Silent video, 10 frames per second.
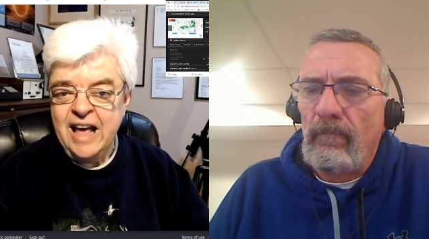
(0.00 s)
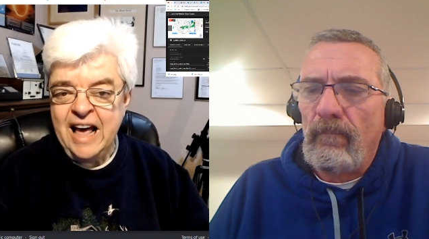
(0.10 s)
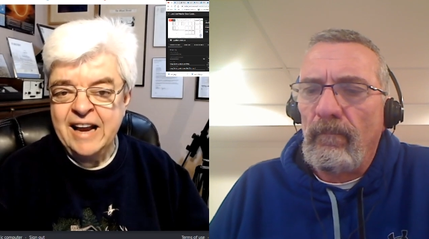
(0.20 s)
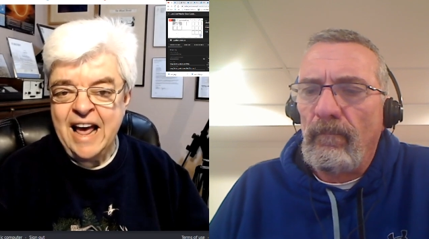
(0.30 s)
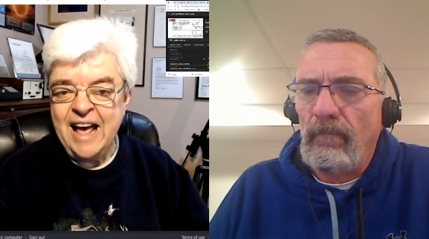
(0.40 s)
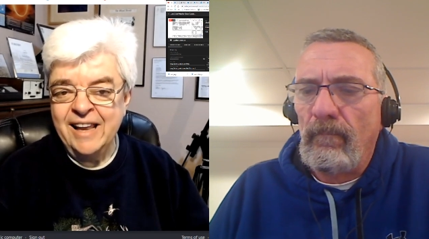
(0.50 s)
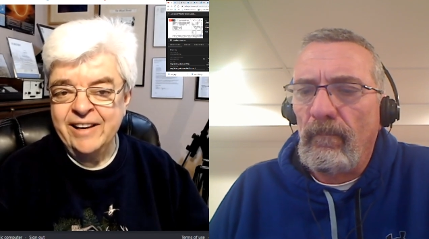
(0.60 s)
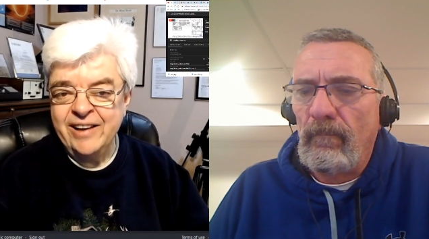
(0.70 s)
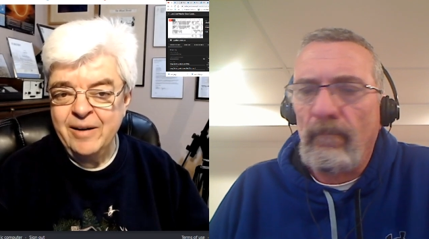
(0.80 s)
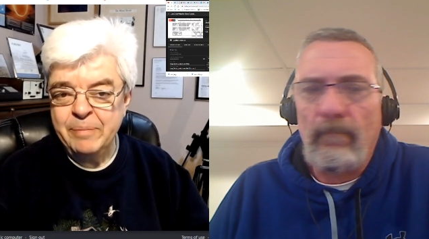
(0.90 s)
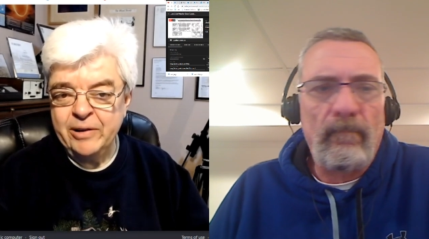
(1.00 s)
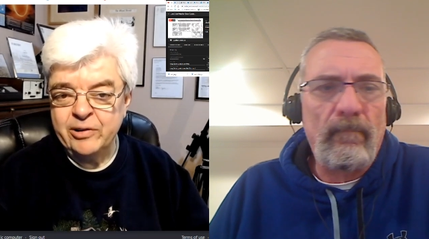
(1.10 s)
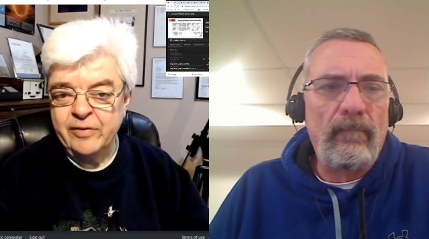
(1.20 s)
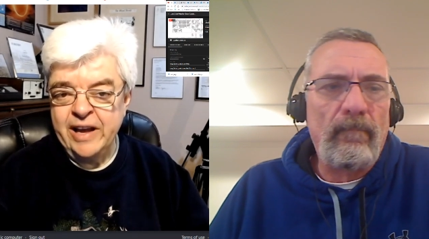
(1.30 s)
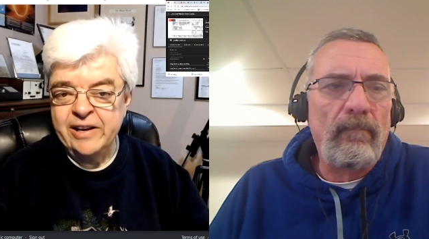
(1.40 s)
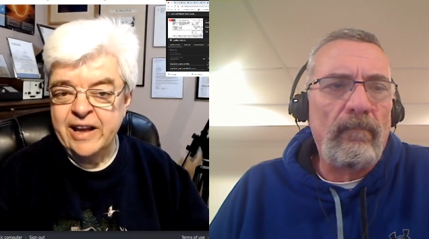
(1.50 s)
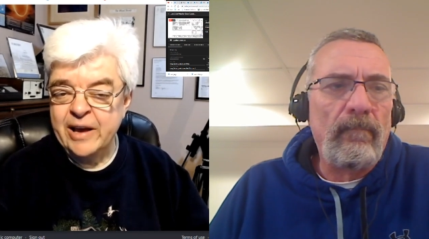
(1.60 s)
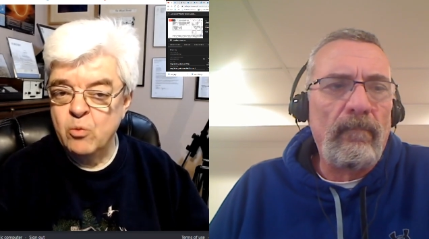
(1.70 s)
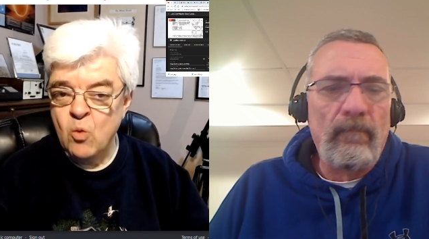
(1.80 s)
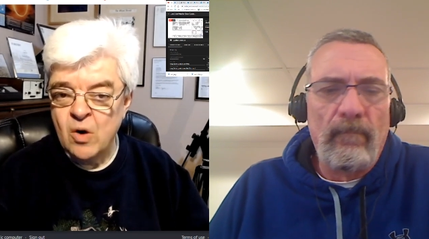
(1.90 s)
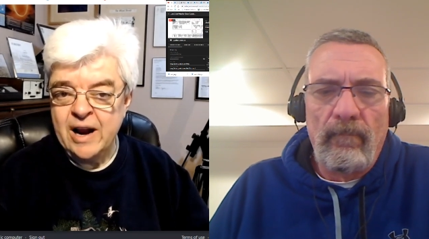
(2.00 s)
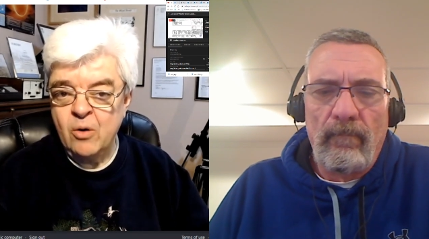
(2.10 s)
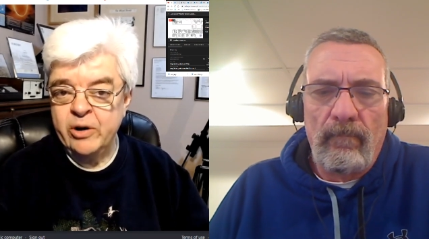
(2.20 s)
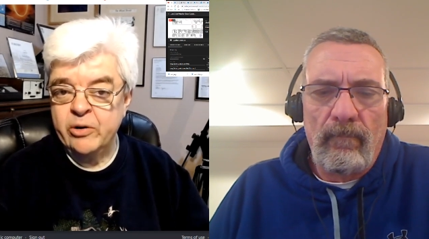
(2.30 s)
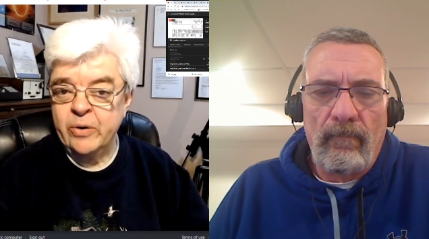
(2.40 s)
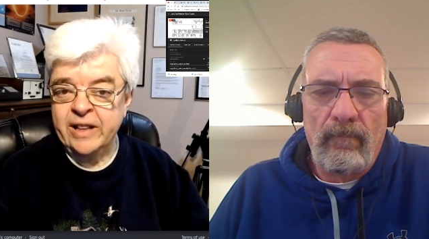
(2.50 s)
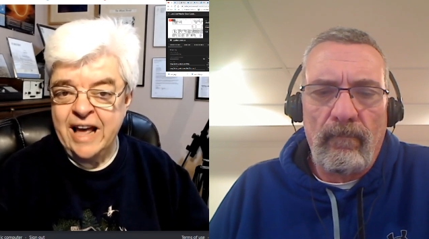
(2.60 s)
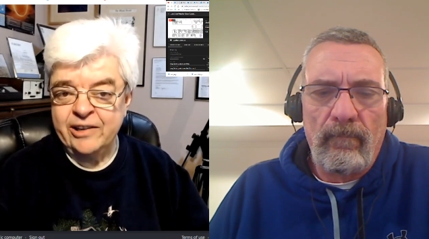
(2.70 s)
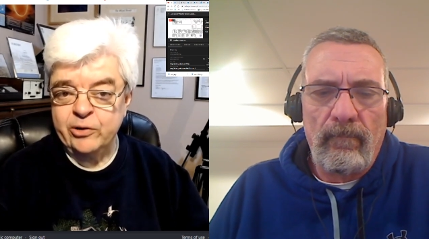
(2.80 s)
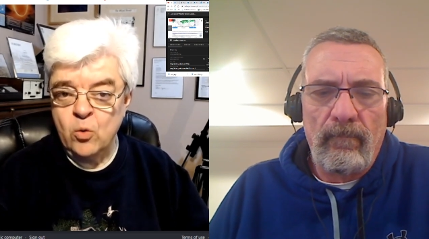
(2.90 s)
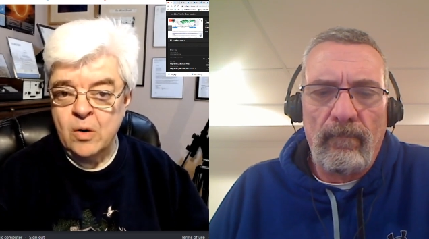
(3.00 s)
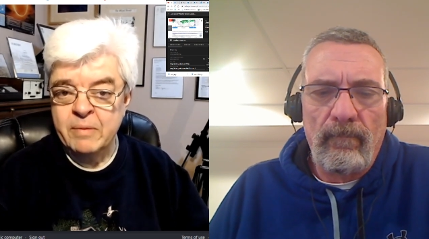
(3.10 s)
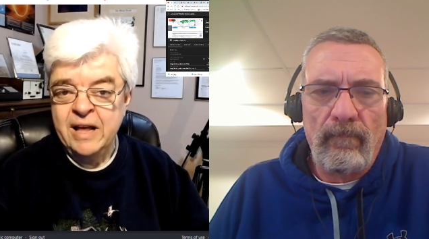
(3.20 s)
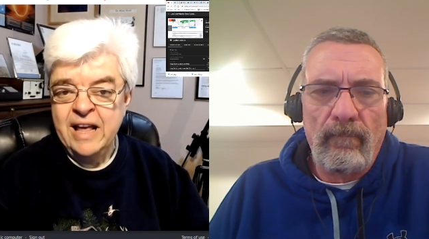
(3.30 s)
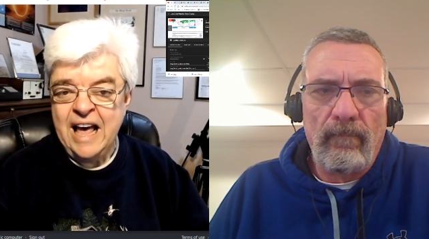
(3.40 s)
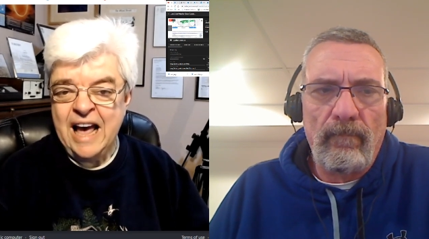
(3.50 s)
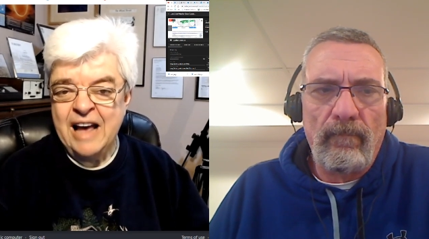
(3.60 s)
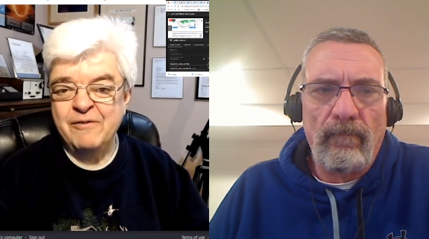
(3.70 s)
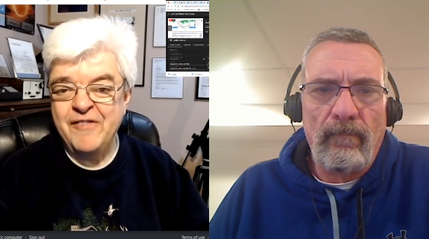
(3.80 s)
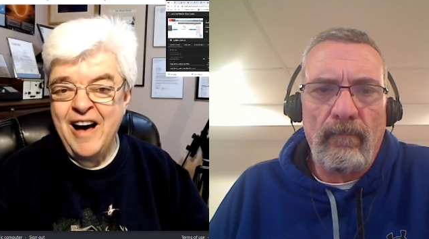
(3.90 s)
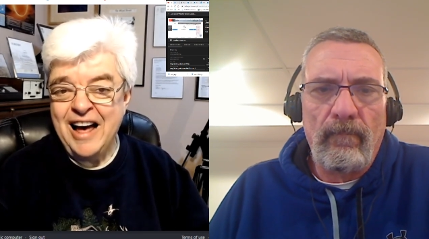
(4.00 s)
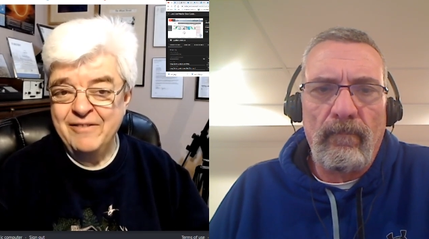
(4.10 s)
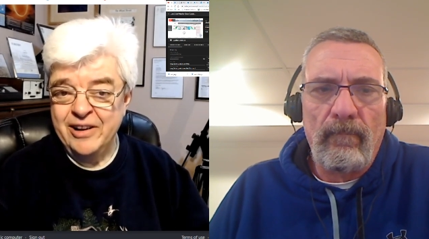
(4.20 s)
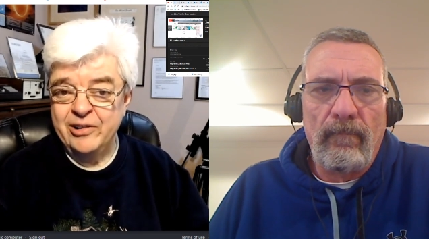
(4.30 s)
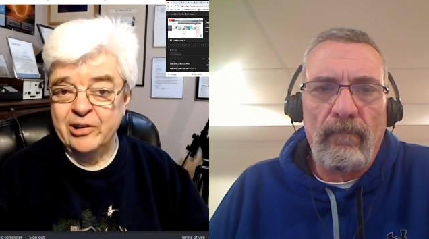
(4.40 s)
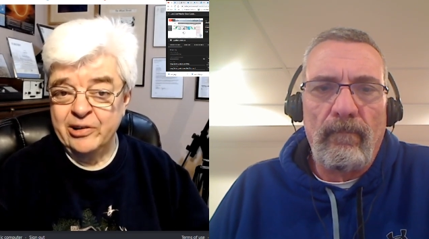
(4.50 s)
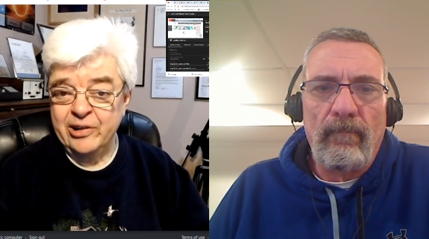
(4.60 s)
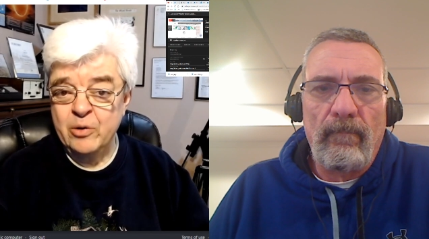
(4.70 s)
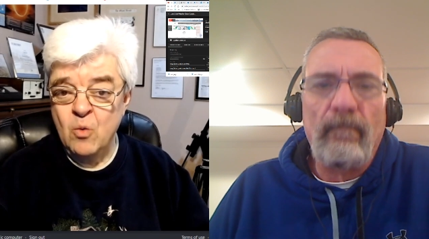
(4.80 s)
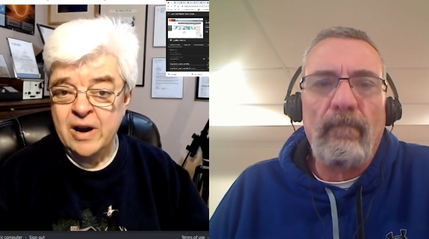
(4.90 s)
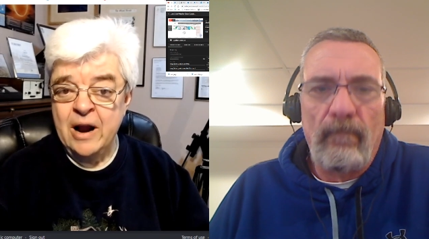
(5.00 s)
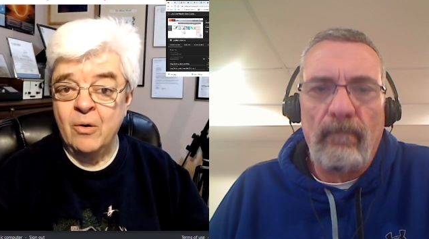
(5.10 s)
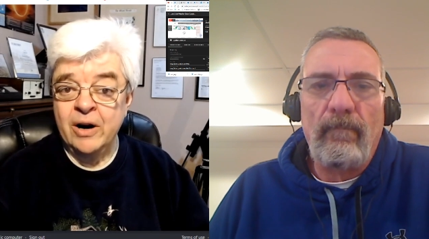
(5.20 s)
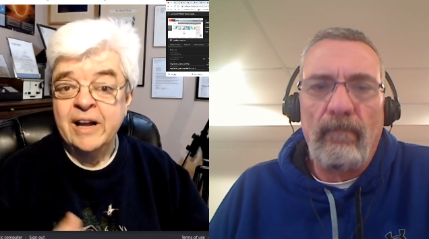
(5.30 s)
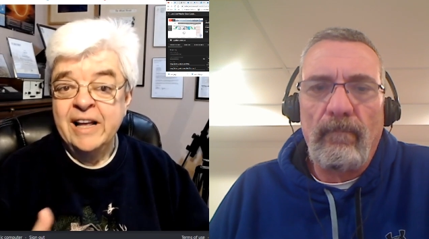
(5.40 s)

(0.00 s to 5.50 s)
Speaker 1: And Allentown, Pennsylvania, in one hour during that storm, had five inches in one hour.